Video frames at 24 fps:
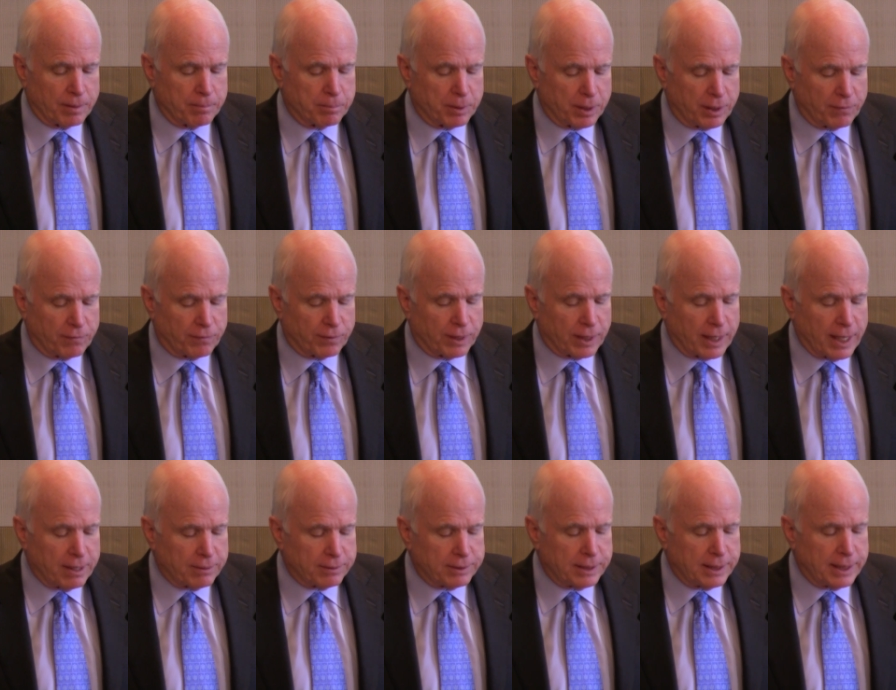but if
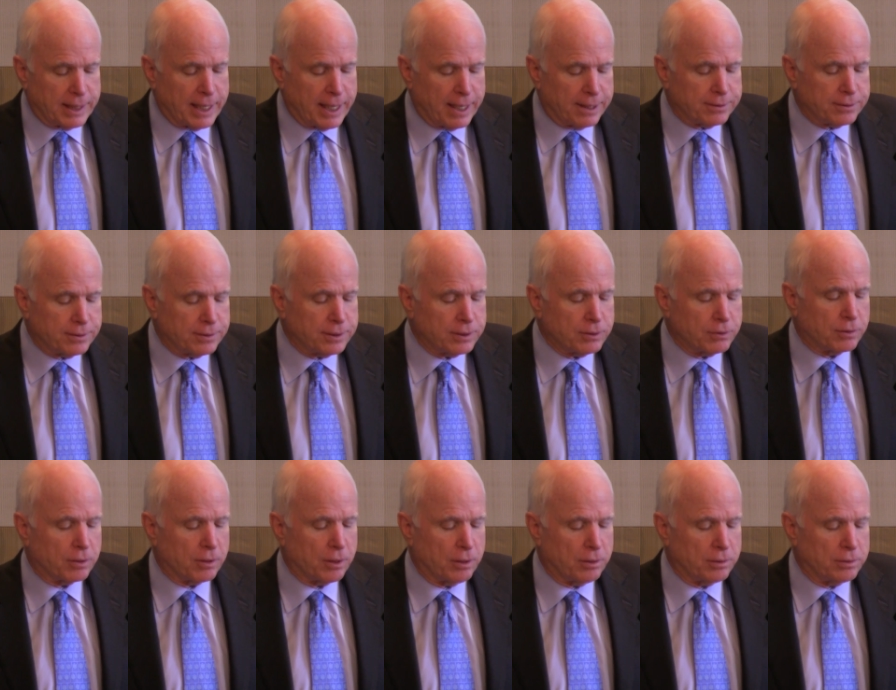allowed to gather and
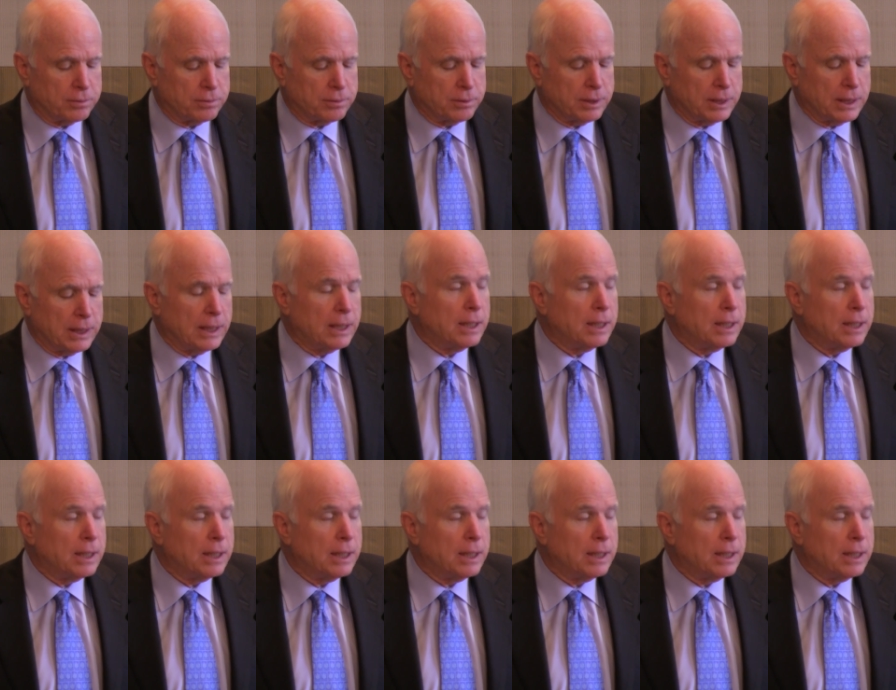grow,